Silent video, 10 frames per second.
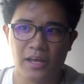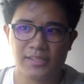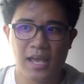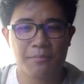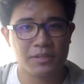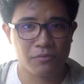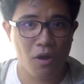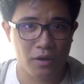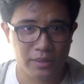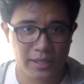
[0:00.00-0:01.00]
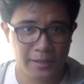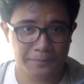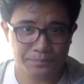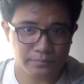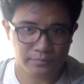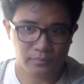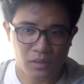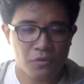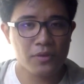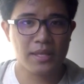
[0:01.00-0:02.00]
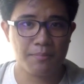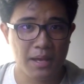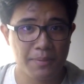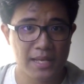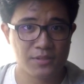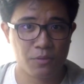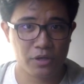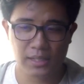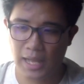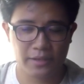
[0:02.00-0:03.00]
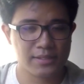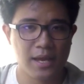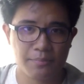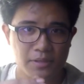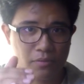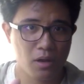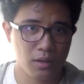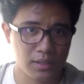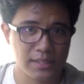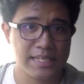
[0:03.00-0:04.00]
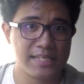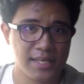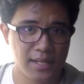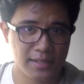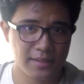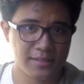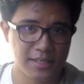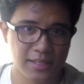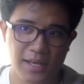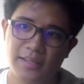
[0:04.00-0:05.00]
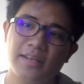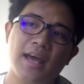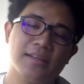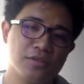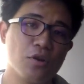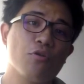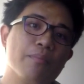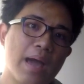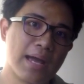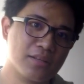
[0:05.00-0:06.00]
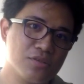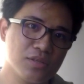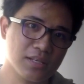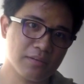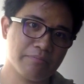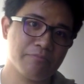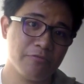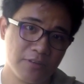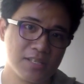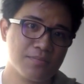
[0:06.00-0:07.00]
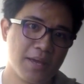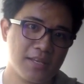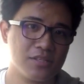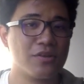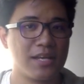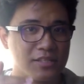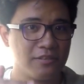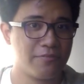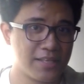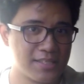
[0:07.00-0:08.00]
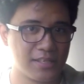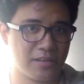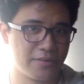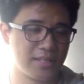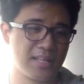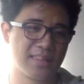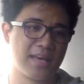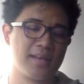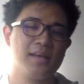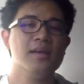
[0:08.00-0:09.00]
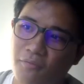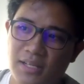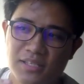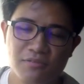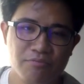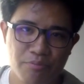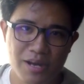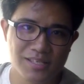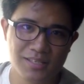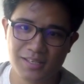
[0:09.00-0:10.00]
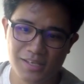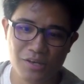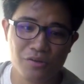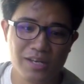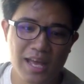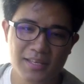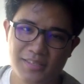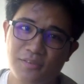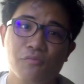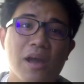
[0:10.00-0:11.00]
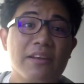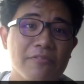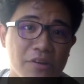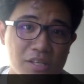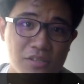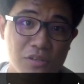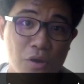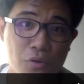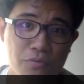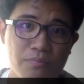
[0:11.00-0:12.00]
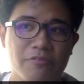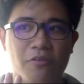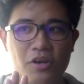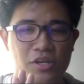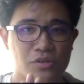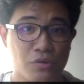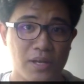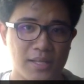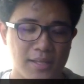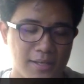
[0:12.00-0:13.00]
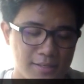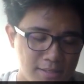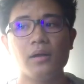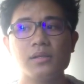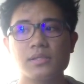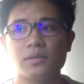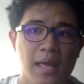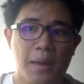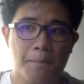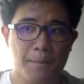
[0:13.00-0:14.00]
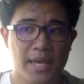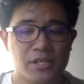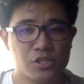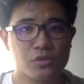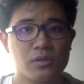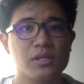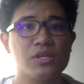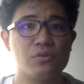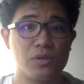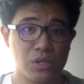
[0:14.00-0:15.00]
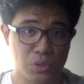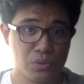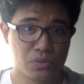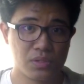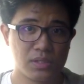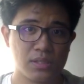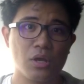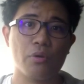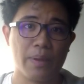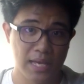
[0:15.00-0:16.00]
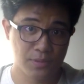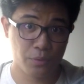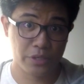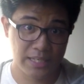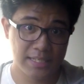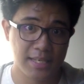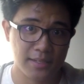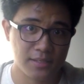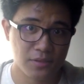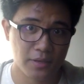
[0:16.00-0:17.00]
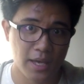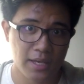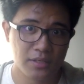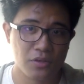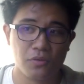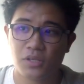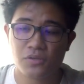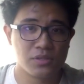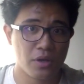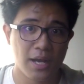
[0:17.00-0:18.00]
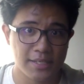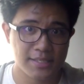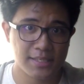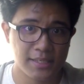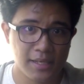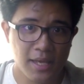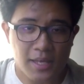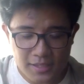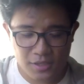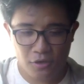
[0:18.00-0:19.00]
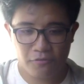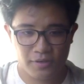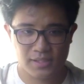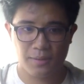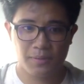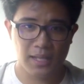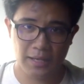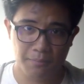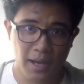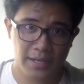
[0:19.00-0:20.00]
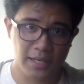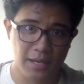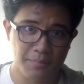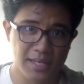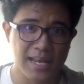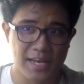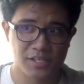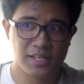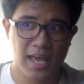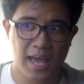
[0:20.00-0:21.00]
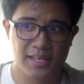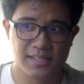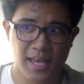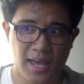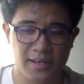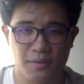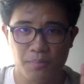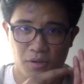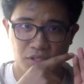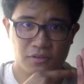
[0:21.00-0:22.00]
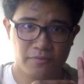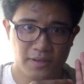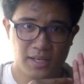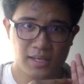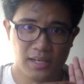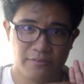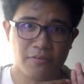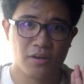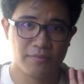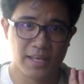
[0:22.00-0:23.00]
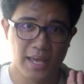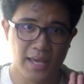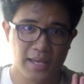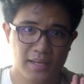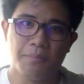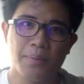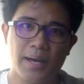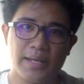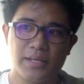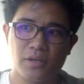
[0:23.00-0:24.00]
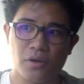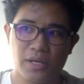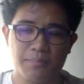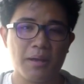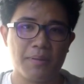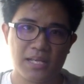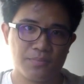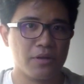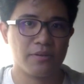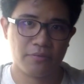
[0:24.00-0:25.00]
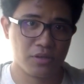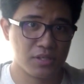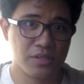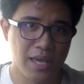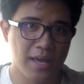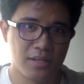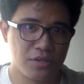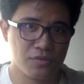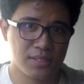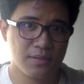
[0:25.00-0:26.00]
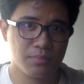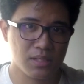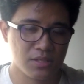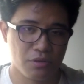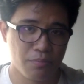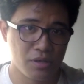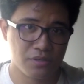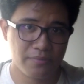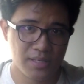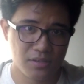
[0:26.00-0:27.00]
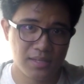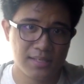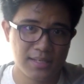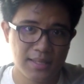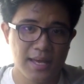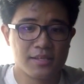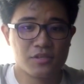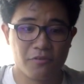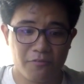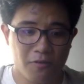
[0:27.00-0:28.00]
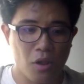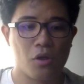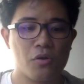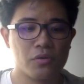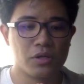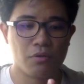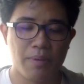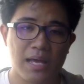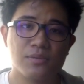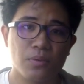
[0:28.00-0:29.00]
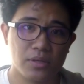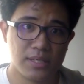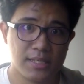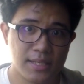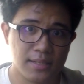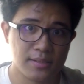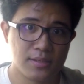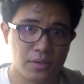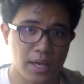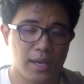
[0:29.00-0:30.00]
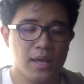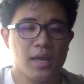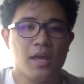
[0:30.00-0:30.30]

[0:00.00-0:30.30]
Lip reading: typed the wrong thing within my passport, like typed the wrong detail and things like that, and then I had to go back to the first page to actually fix it and everything like that. Once you've pressed, you know, next, wait for it to load before you do anything else. Also, make sure you use your passport details, okay? Don't use your IC. So for example, like my name, it actually has an apostrophe in front of the A, but you know, in my passport, of course, you can't use symbols or apostrophes or things like that. So follow your passport details, okay?